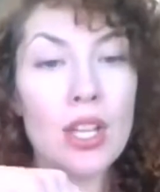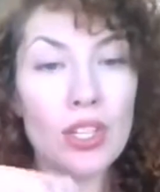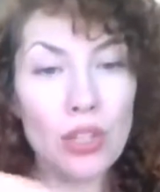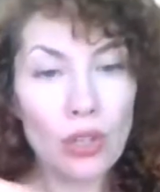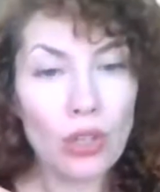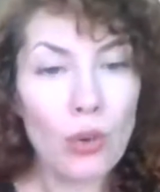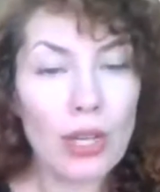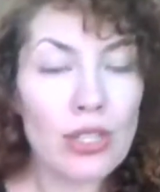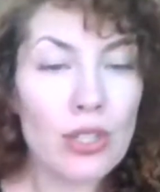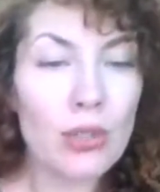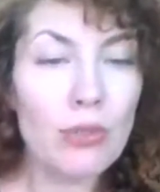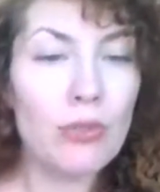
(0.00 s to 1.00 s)
You're going
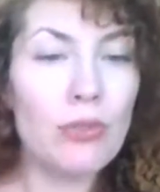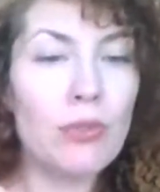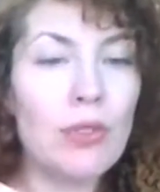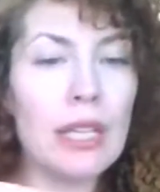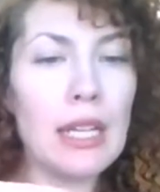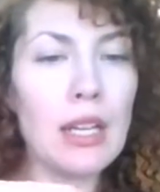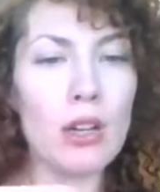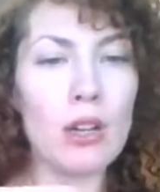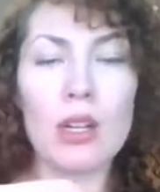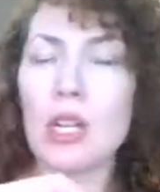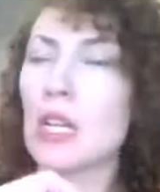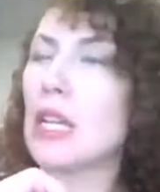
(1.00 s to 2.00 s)
to
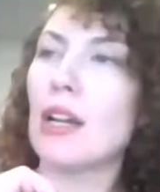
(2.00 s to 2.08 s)
feel